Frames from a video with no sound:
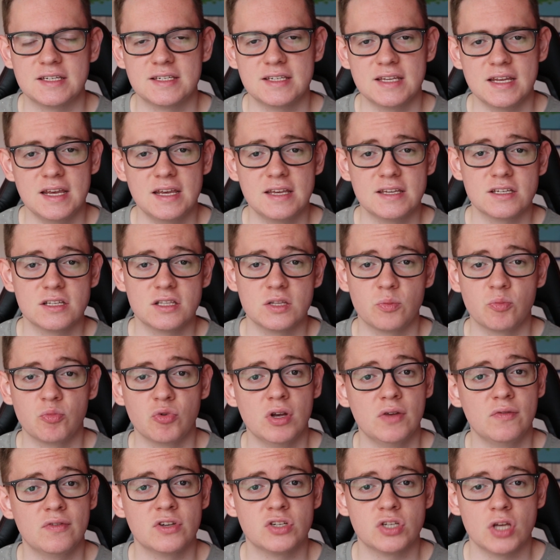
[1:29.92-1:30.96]
season, the
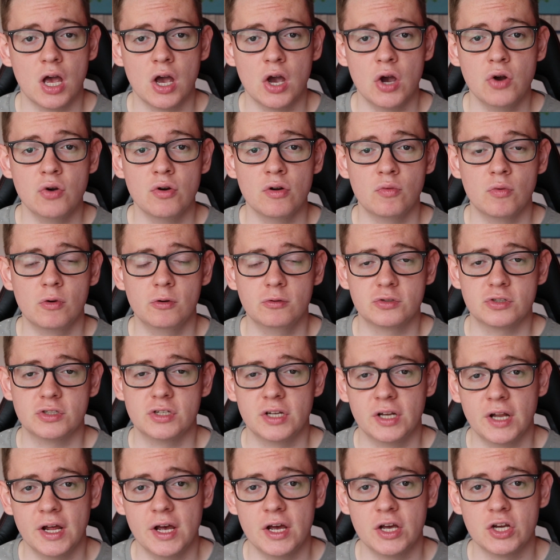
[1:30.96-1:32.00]
previous owner at Walton
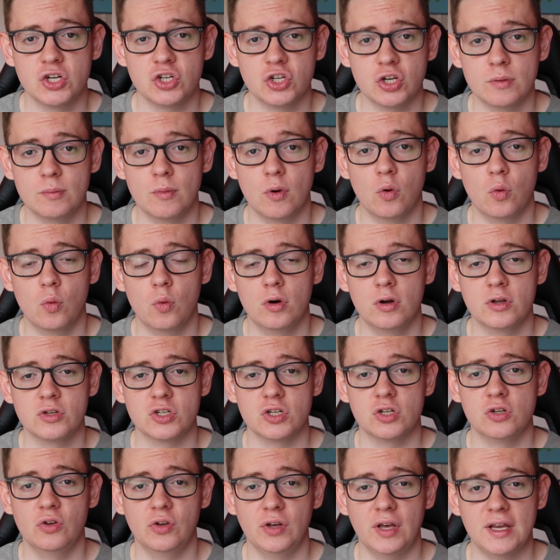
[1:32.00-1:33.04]
and Hersham
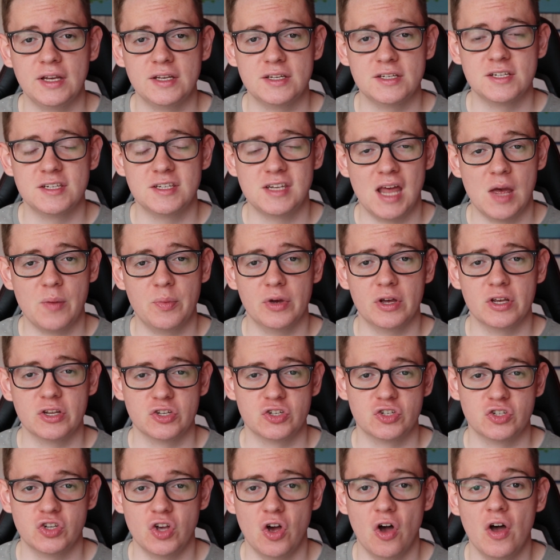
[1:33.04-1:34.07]
was looking to step
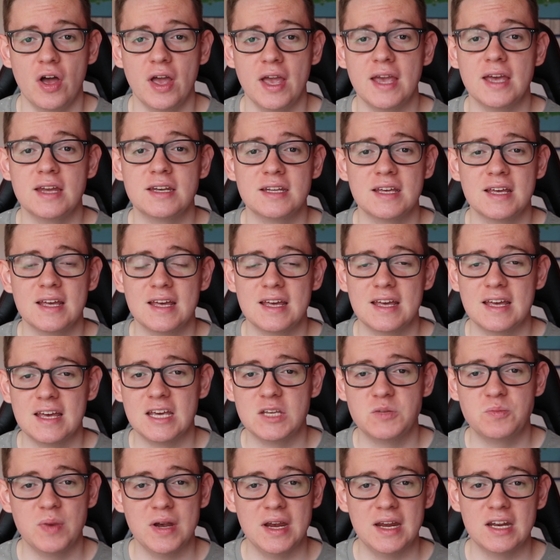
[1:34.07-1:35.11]
aside.
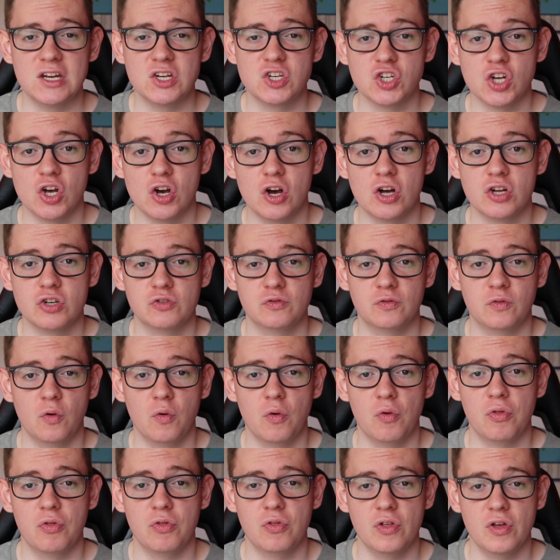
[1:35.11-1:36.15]
He's been in charge
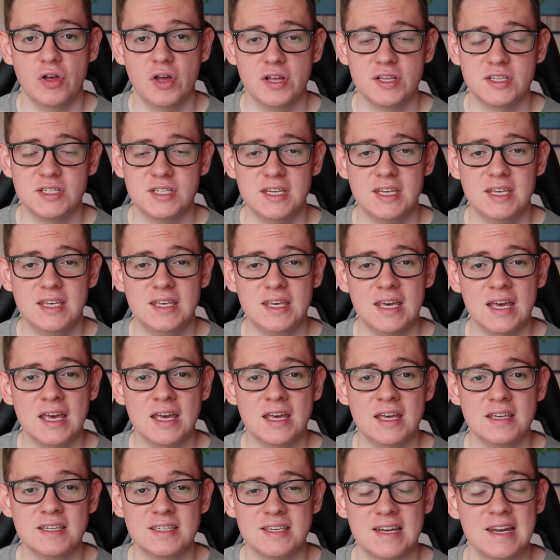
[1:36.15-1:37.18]
for 30
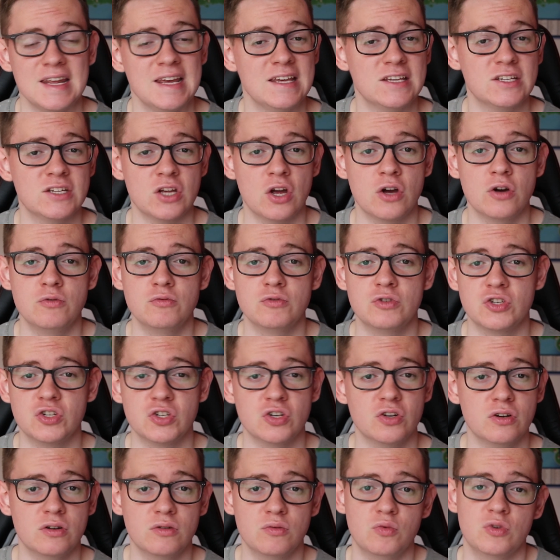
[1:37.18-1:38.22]
years and his own
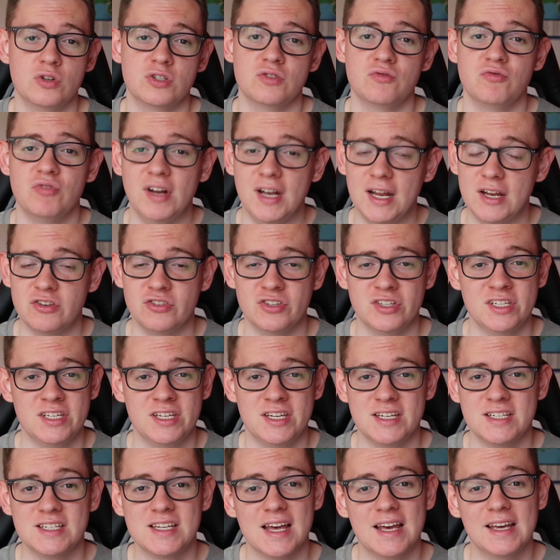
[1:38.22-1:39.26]
son wasn't really
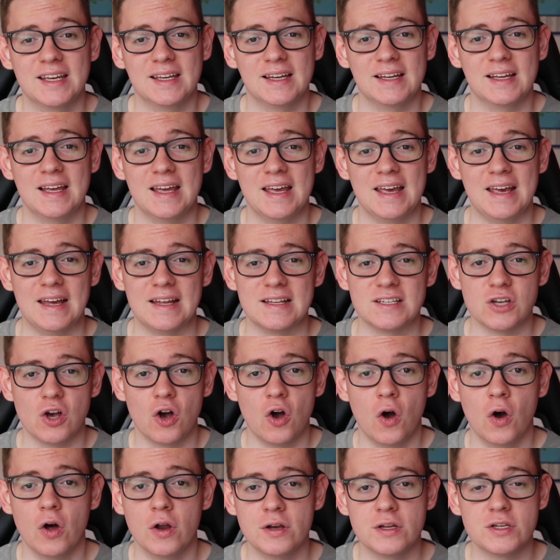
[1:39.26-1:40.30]
interested in taking it
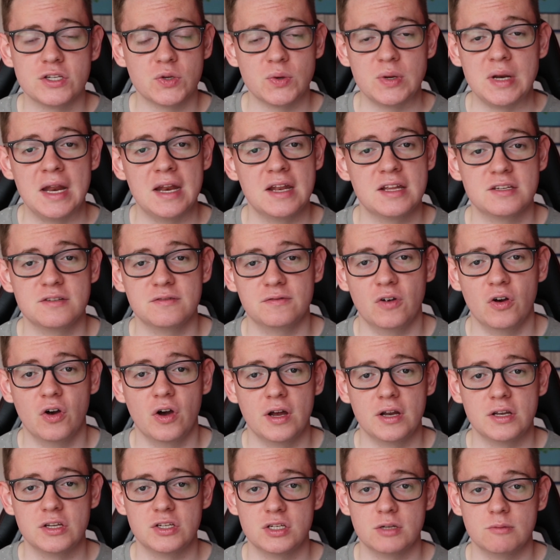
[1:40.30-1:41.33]
on, so he needed to
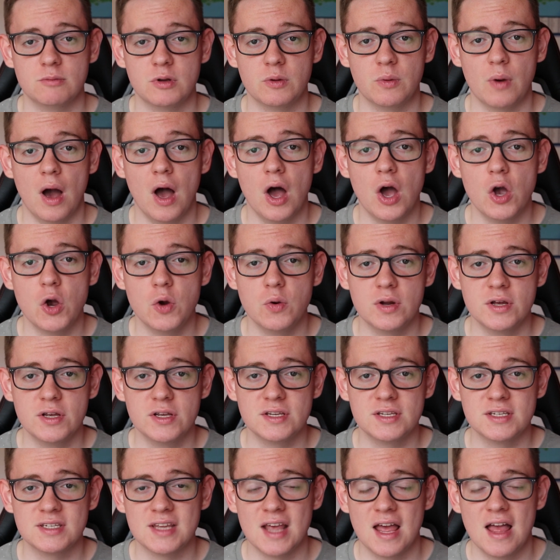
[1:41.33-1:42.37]
find some new
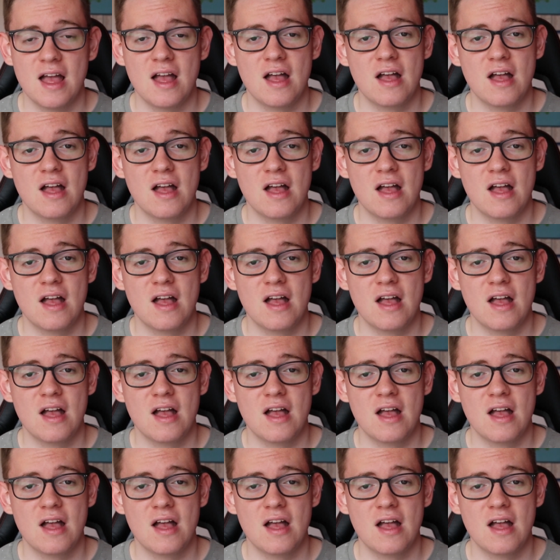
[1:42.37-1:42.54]
owners.